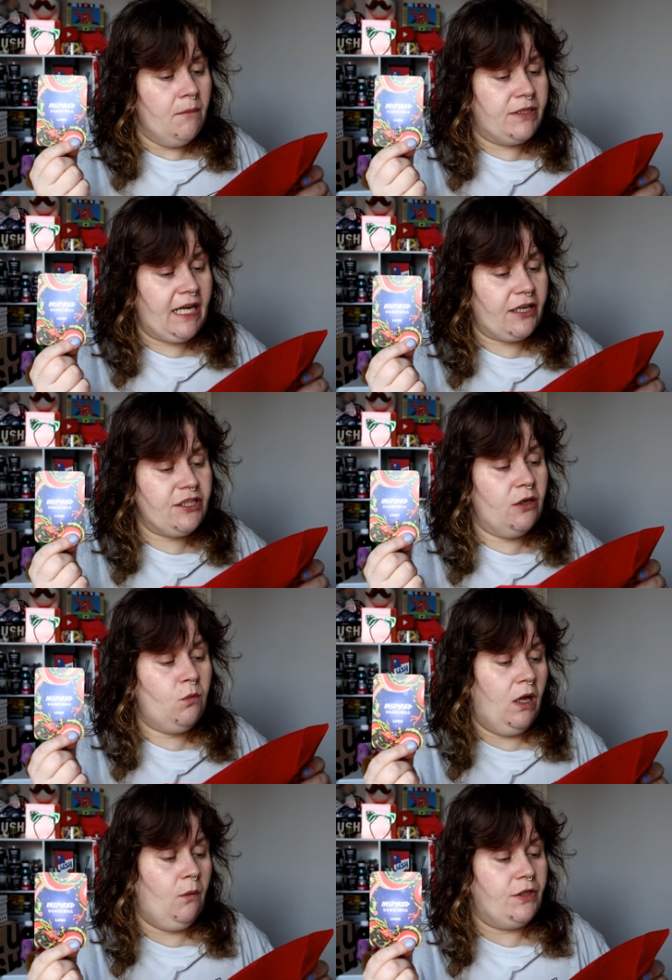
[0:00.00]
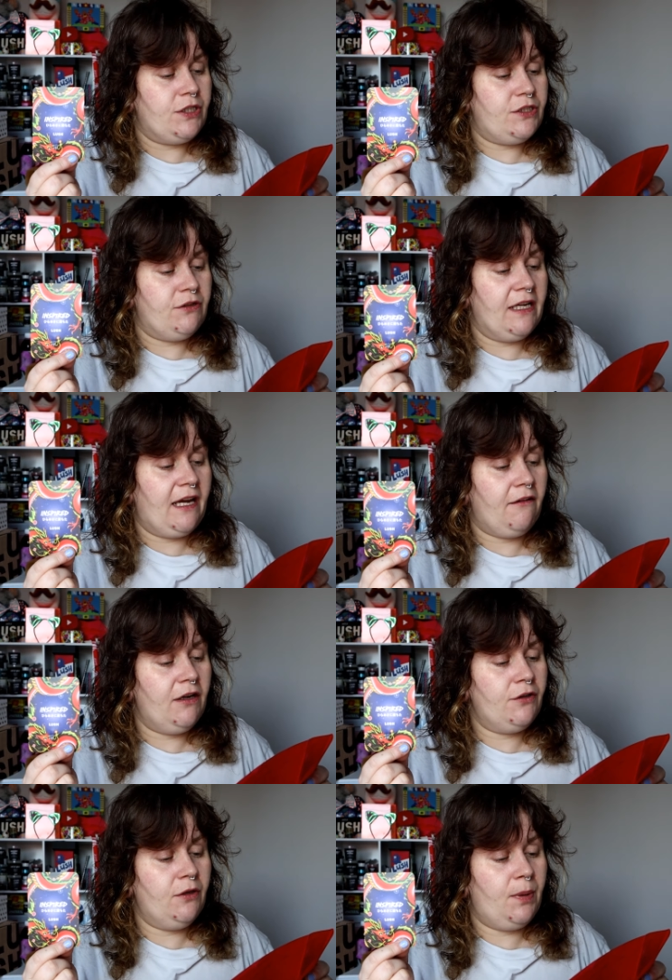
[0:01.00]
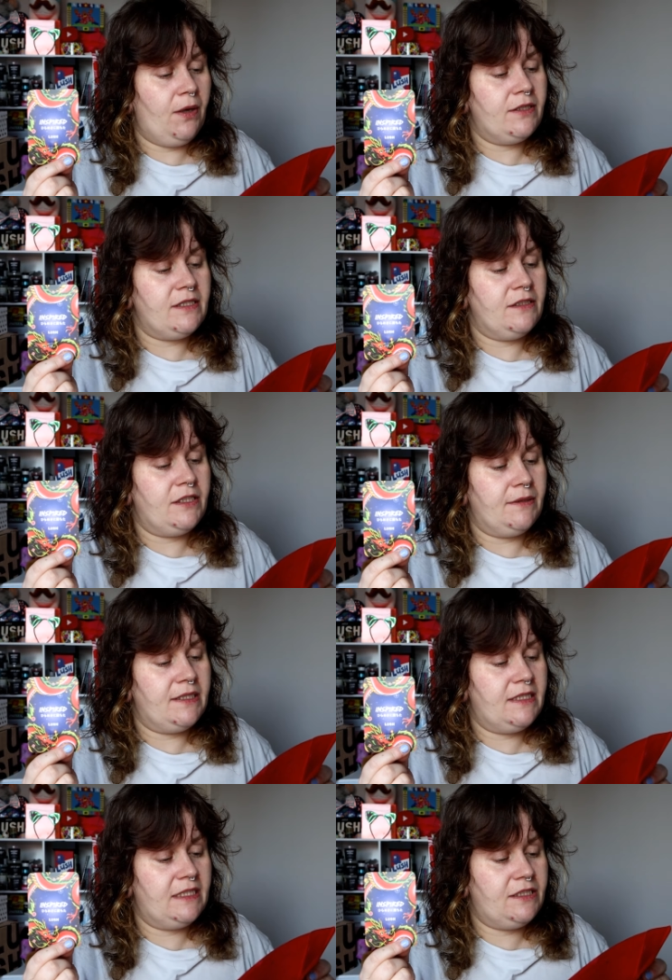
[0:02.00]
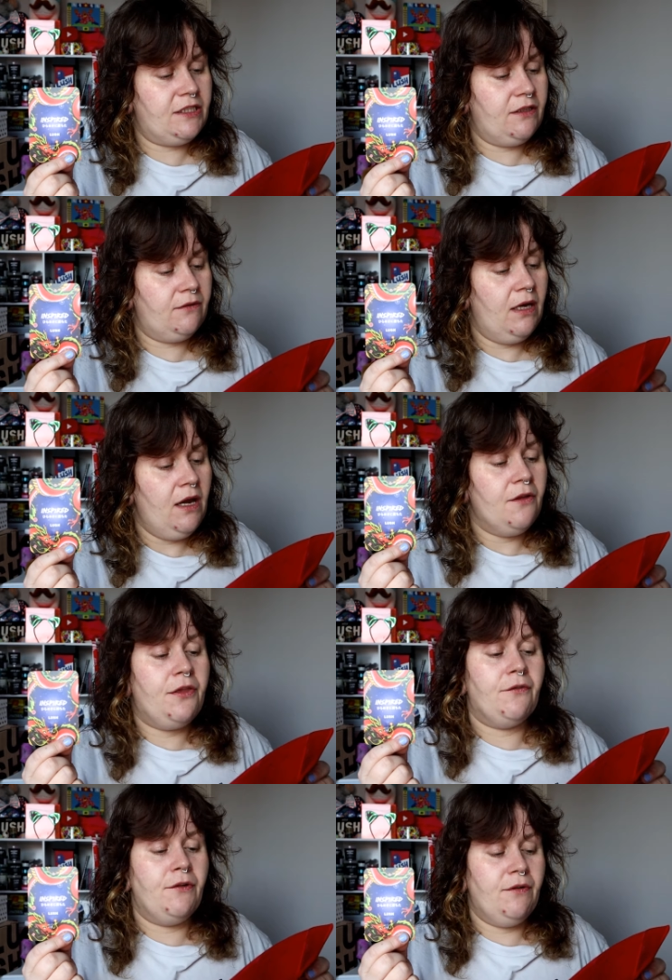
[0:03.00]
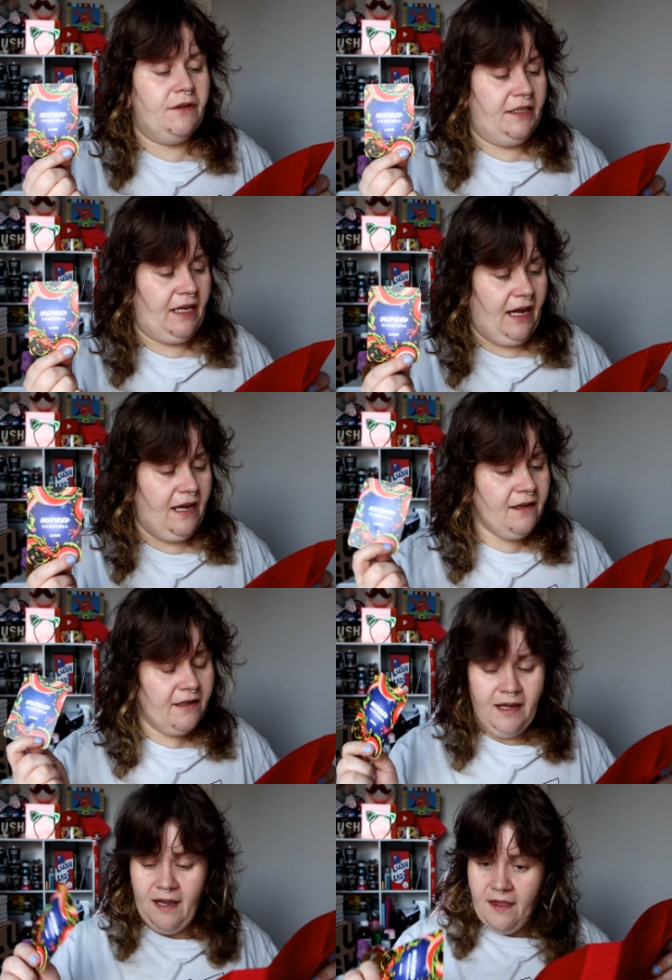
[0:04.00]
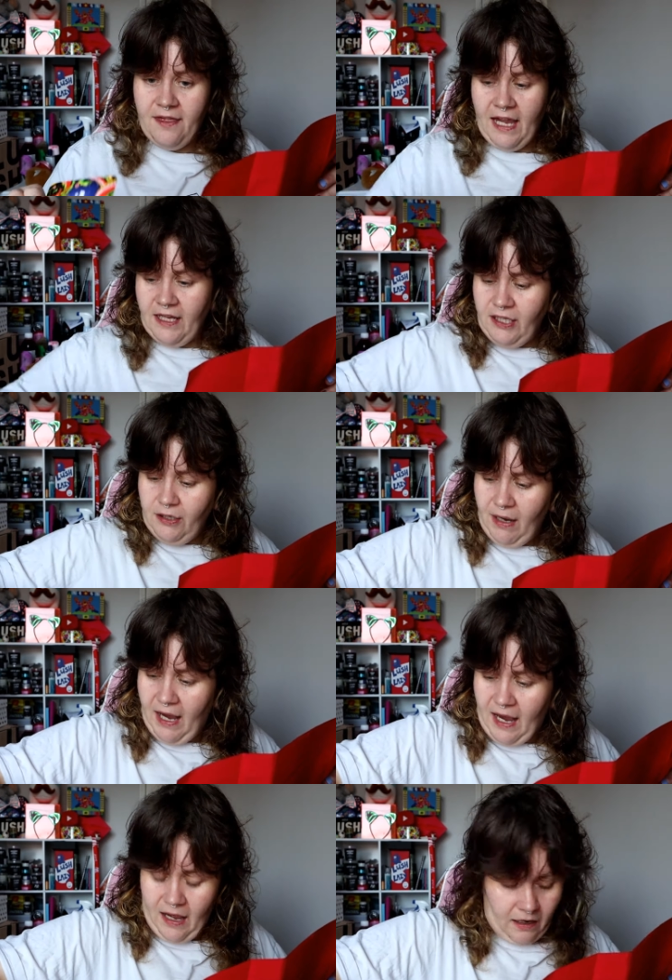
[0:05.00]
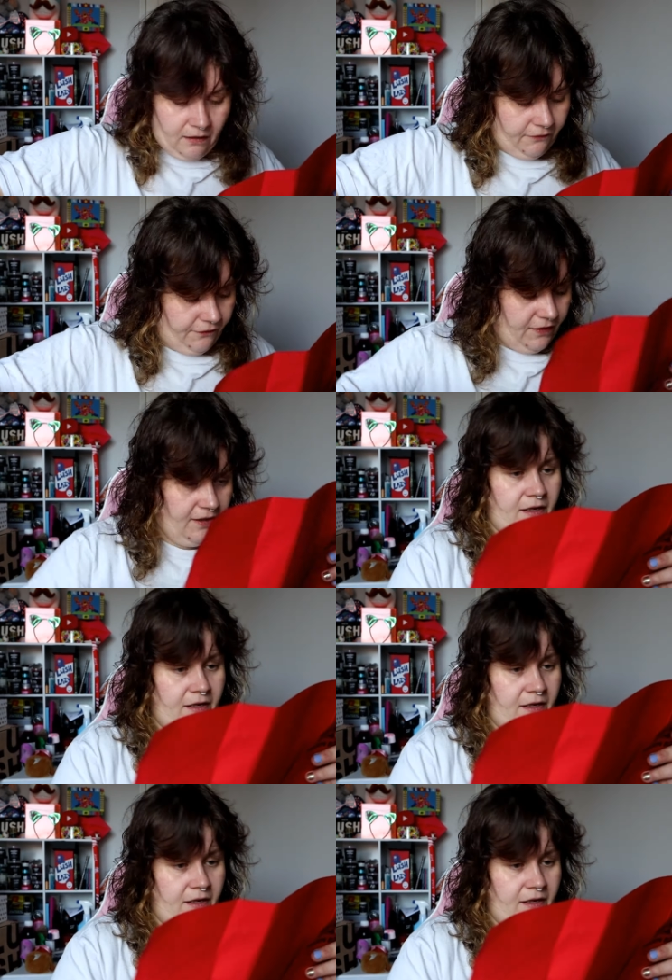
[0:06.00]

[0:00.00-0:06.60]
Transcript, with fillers: protection and well wishes. You can carry it on your person to assist you through the year. Then you have